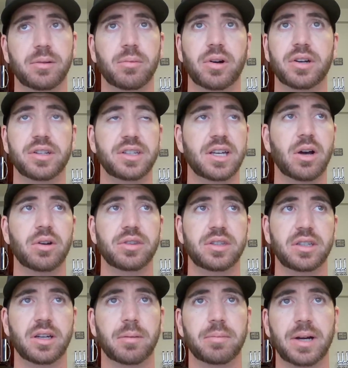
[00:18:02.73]
wanted to yell at
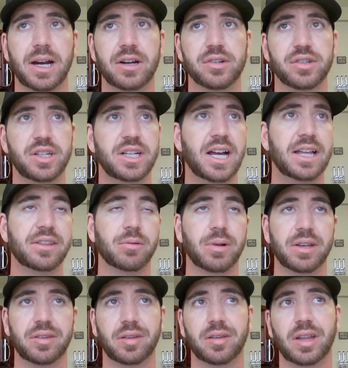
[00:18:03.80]
the umpires. He got the
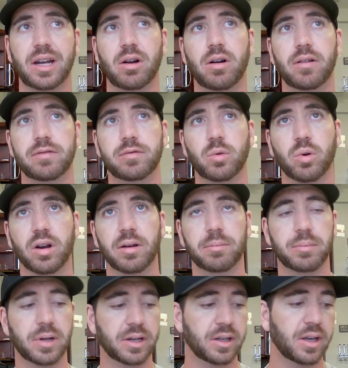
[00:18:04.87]
rest of the night off for it.
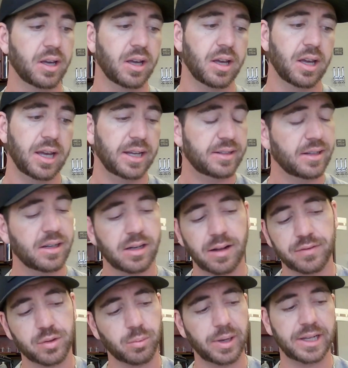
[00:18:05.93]
But it did
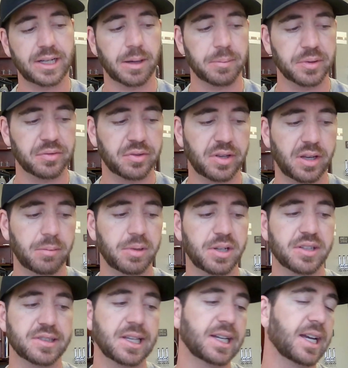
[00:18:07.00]
enough to wake up his team
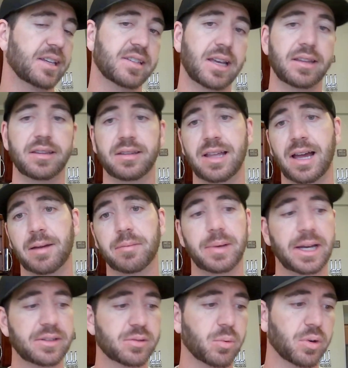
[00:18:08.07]
because, like I said,
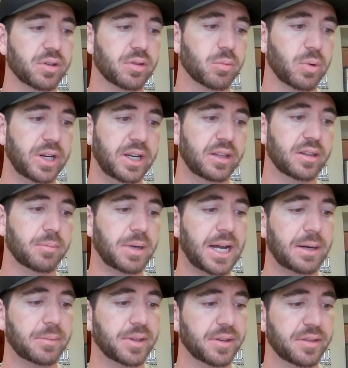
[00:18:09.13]
Diamondbacks scored three in the
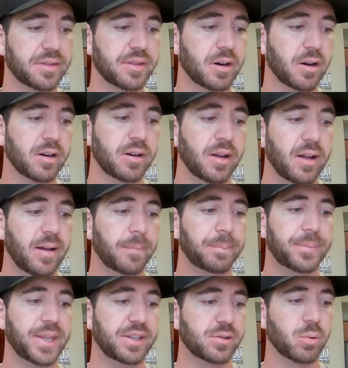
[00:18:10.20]
bottom of the third.
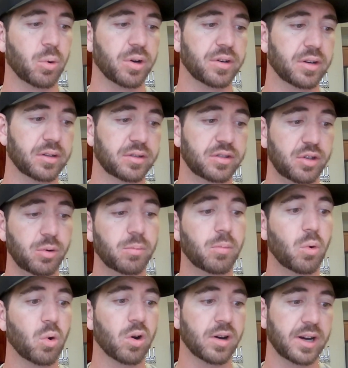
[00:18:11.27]
They scored two
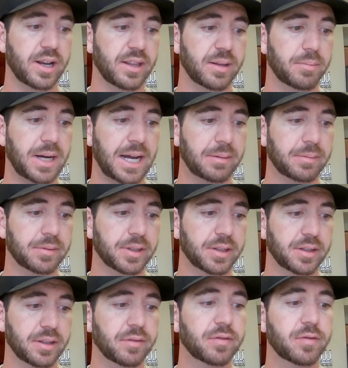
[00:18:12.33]
more in the bottom of
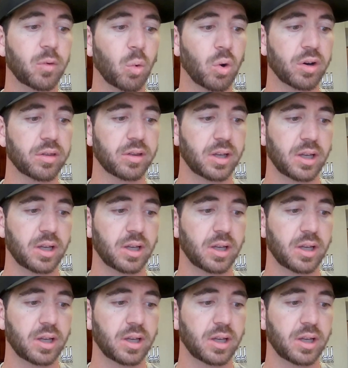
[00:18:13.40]
the fourth